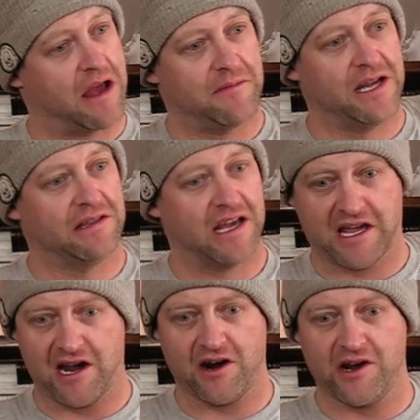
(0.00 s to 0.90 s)
I mean, they
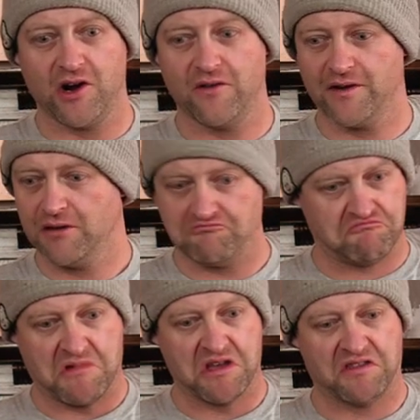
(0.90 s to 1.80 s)
carry over,
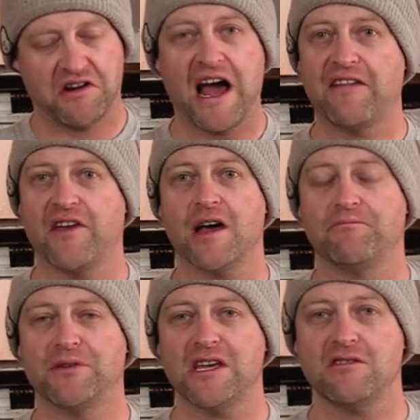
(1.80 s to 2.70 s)
they're not
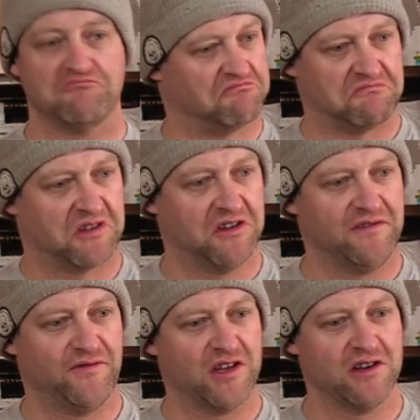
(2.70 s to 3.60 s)
that beat,
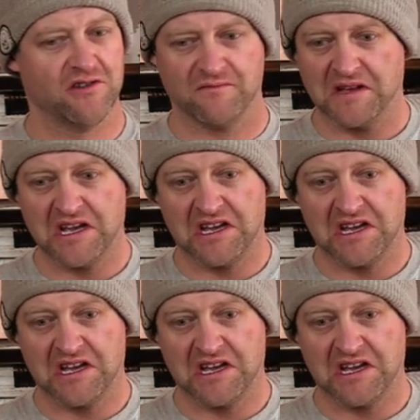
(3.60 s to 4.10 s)
good for you.